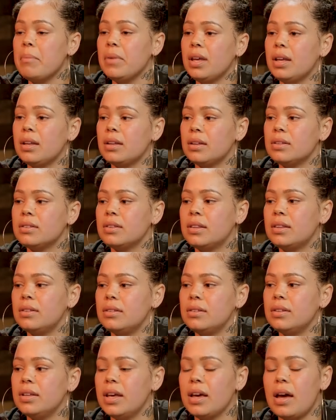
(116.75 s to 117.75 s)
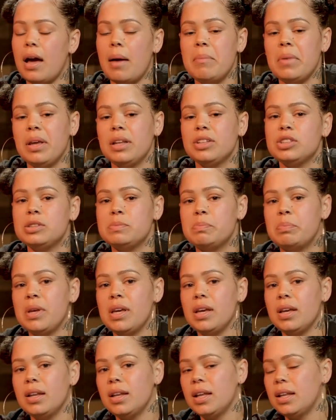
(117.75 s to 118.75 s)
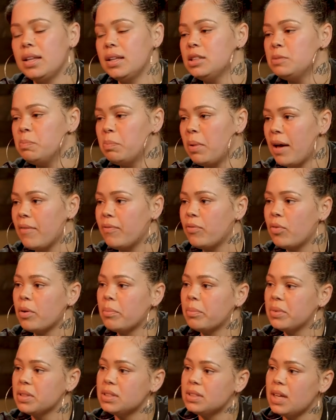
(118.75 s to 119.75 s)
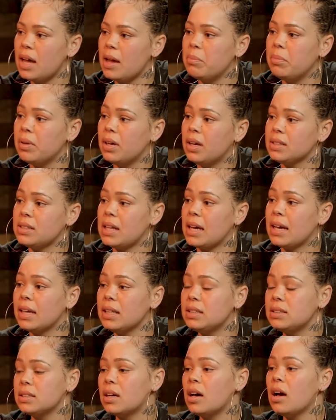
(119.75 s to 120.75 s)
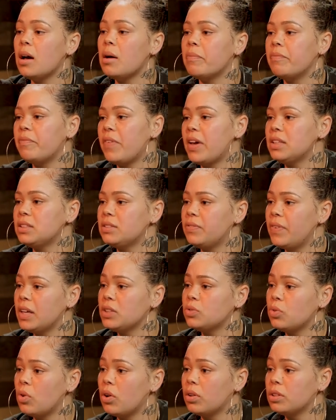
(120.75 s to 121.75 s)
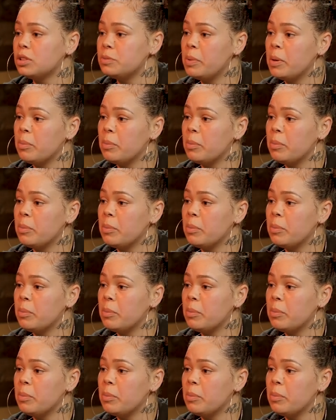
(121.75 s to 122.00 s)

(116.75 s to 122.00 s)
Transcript: mean, yeah, I mean, just being in this platform is tight because I get to come face to face with mm-hmm. all these